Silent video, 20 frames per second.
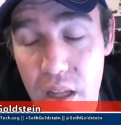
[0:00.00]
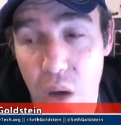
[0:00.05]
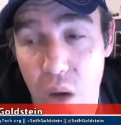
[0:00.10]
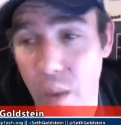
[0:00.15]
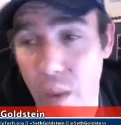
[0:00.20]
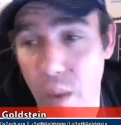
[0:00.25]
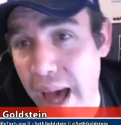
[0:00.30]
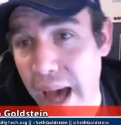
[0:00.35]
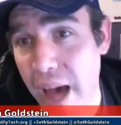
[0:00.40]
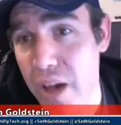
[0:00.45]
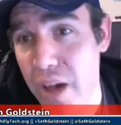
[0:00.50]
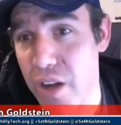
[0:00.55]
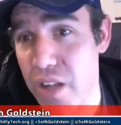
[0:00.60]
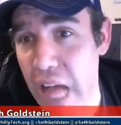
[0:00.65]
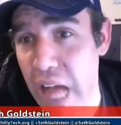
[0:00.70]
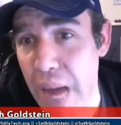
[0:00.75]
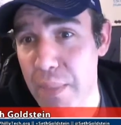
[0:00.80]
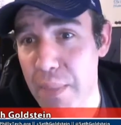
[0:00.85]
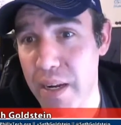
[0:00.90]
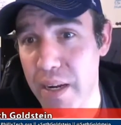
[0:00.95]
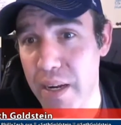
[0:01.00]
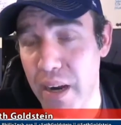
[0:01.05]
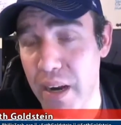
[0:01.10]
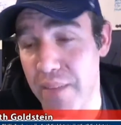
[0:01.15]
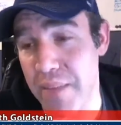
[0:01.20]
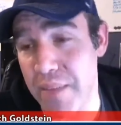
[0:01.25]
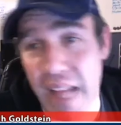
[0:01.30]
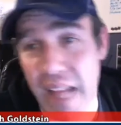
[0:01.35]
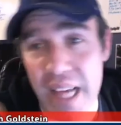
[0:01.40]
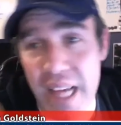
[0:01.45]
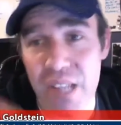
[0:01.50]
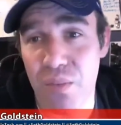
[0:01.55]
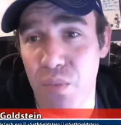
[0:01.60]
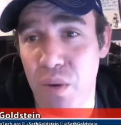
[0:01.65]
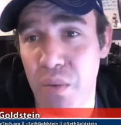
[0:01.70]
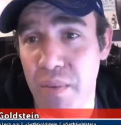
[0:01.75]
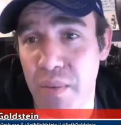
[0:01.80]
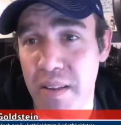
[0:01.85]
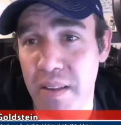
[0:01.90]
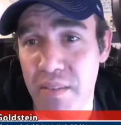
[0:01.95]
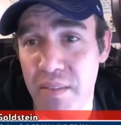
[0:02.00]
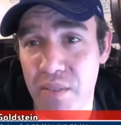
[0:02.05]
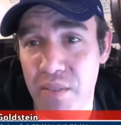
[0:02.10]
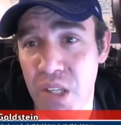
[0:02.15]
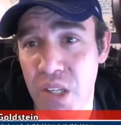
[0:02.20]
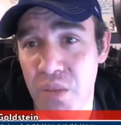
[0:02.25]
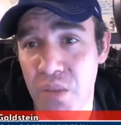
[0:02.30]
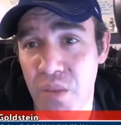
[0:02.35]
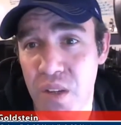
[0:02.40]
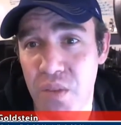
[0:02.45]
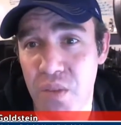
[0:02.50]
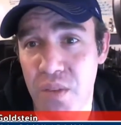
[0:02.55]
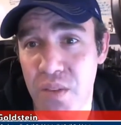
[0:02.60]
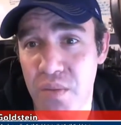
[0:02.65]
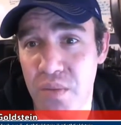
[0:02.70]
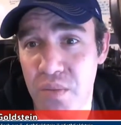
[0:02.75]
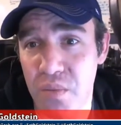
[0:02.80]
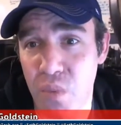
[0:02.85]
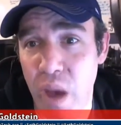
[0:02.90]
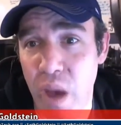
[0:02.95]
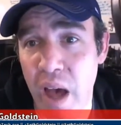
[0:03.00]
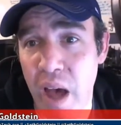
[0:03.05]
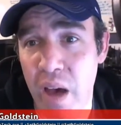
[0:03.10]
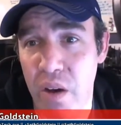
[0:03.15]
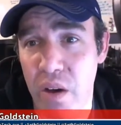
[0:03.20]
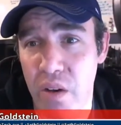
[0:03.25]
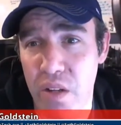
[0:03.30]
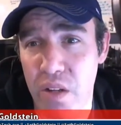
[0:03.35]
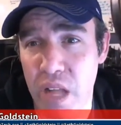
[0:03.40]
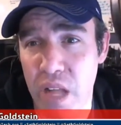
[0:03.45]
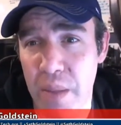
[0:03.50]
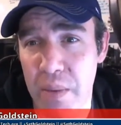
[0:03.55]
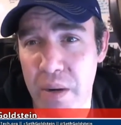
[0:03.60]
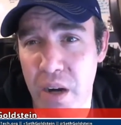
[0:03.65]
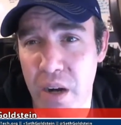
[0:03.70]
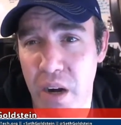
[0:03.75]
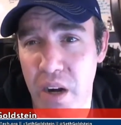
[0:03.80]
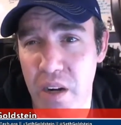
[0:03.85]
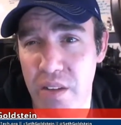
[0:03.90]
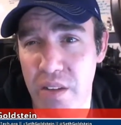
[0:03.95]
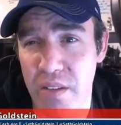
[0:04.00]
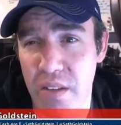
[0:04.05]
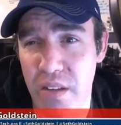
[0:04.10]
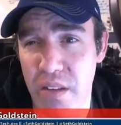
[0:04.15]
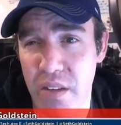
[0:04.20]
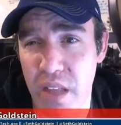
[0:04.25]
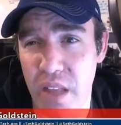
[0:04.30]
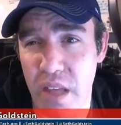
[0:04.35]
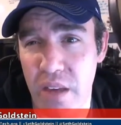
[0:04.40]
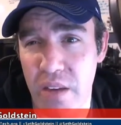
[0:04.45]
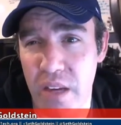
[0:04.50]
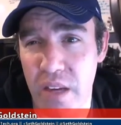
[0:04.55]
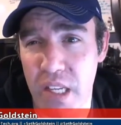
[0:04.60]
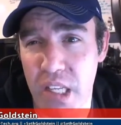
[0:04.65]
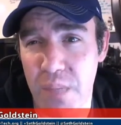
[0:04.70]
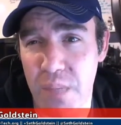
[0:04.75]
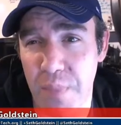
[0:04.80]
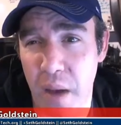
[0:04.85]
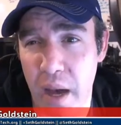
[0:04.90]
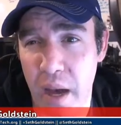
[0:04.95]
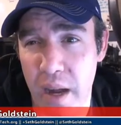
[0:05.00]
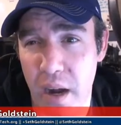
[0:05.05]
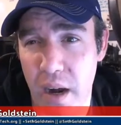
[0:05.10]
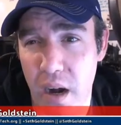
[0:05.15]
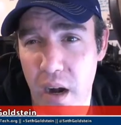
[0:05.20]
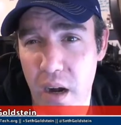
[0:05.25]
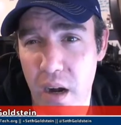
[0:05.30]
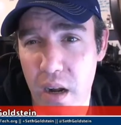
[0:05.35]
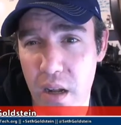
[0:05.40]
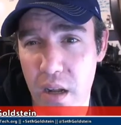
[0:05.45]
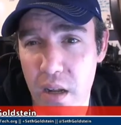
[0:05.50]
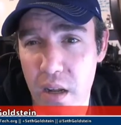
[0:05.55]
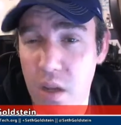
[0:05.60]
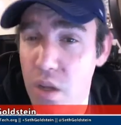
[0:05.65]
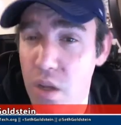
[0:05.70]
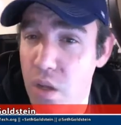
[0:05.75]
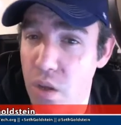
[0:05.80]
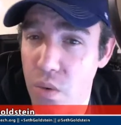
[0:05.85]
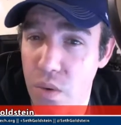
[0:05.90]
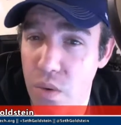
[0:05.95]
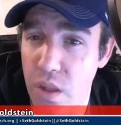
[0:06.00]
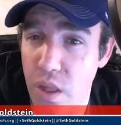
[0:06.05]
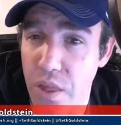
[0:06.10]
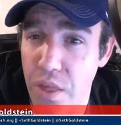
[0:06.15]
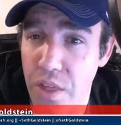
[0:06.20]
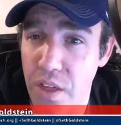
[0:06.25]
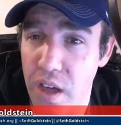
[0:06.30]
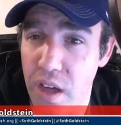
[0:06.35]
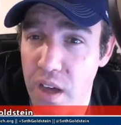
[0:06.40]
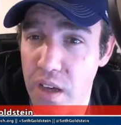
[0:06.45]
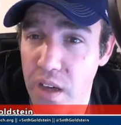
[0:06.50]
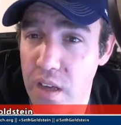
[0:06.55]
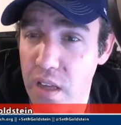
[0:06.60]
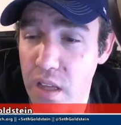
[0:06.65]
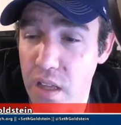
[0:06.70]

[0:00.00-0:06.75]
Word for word: Wow, your library card. My last one, of my recent ones was wow, your library cards. They expire with a thunk.